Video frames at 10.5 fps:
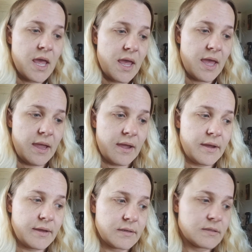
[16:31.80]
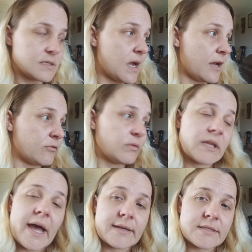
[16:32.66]
and kind of
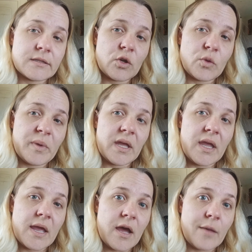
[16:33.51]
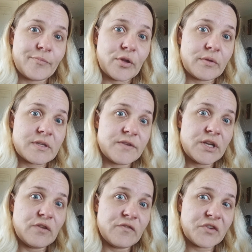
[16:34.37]
relax a little bit and upload this
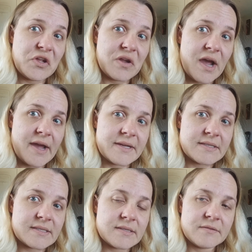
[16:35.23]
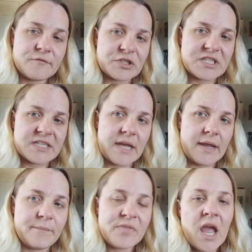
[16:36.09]
video for you guys for
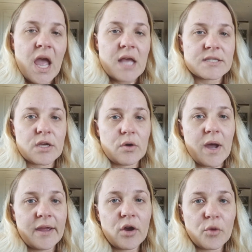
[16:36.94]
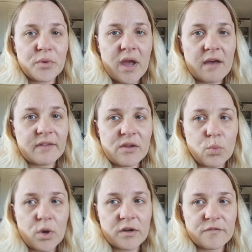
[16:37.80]
today. So I hope you have a
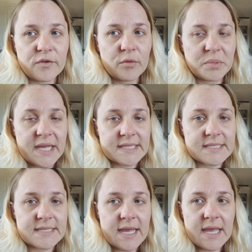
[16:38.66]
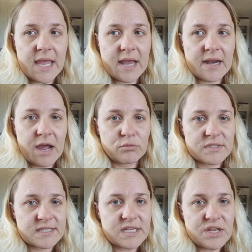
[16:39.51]
wonderful, blessed day, and I will
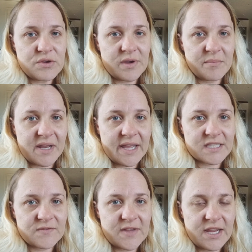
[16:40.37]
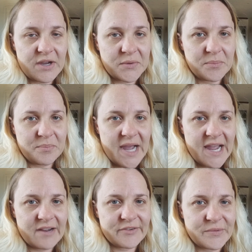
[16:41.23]
see you in my next video.
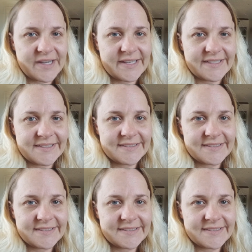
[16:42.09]
Bye, everyone.